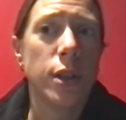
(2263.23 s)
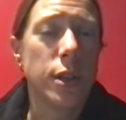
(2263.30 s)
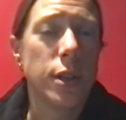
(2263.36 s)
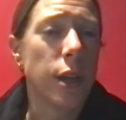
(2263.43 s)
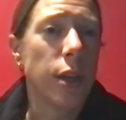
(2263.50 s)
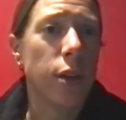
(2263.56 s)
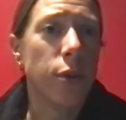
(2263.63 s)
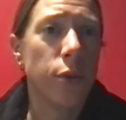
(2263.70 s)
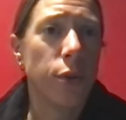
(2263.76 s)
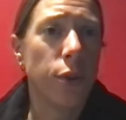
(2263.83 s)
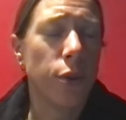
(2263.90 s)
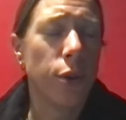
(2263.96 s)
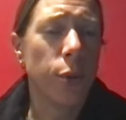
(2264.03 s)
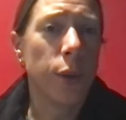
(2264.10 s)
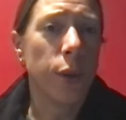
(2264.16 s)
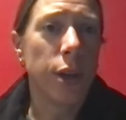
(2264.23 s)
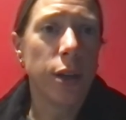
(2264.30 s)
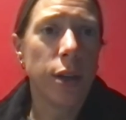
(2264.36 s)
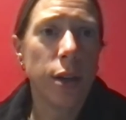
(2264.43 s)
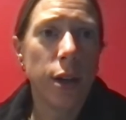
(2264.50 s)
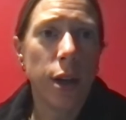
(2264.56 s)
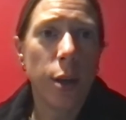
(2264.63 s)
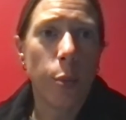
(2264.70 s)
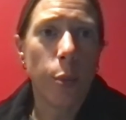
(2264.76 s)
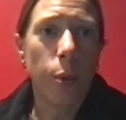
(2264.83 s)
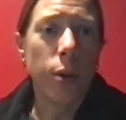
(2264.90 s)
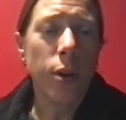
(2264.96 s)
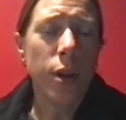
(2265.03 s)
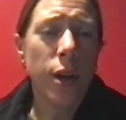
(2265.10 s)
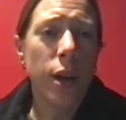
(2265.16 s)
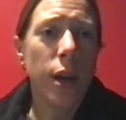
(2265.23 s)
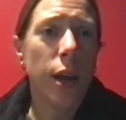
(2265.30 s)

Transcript: second or third weekend in April.